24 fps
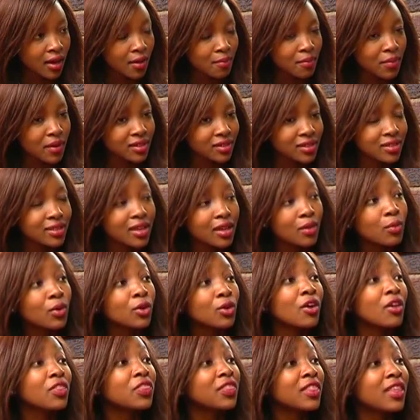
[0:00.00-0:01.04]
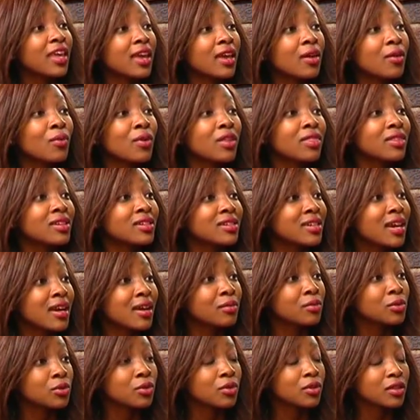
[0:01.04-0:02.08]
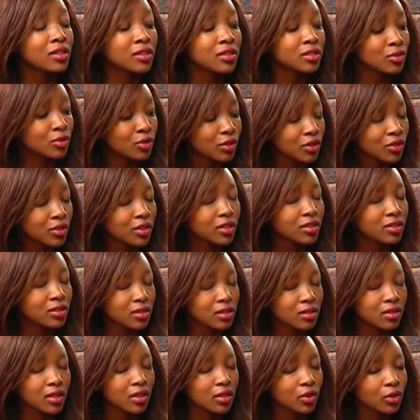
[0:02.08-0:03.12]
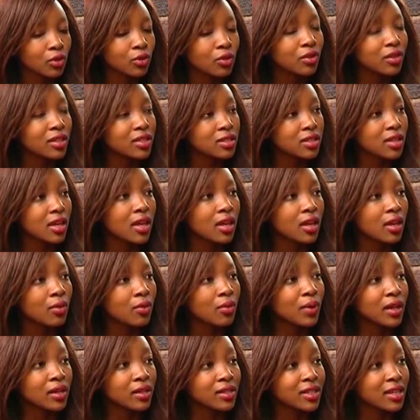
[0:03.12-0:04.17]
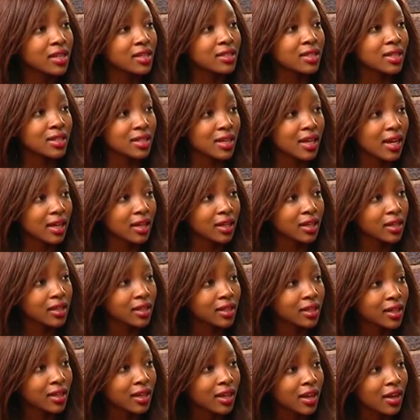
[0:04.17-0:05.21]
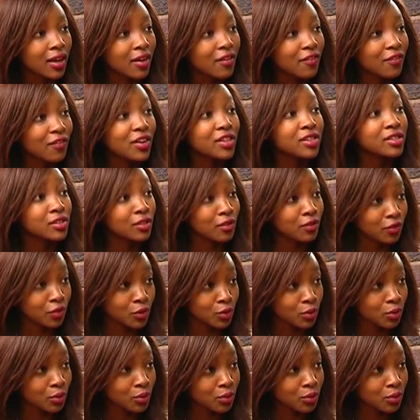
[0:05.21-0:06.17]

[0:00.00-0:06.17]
But they were not there when the times. It's good. It's the saying, when days are dark, friends are few.